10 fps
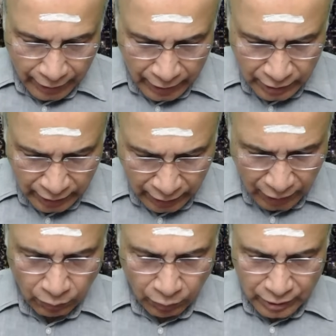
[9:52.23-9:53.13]

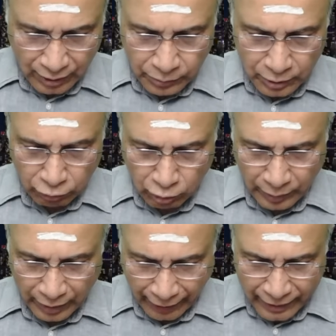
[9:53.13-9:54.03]
EGT was observed to
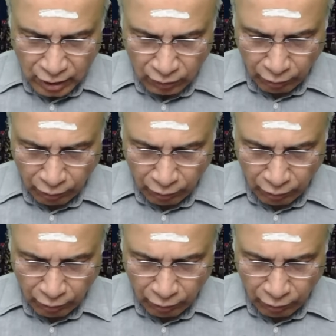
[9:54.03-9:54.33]
be rising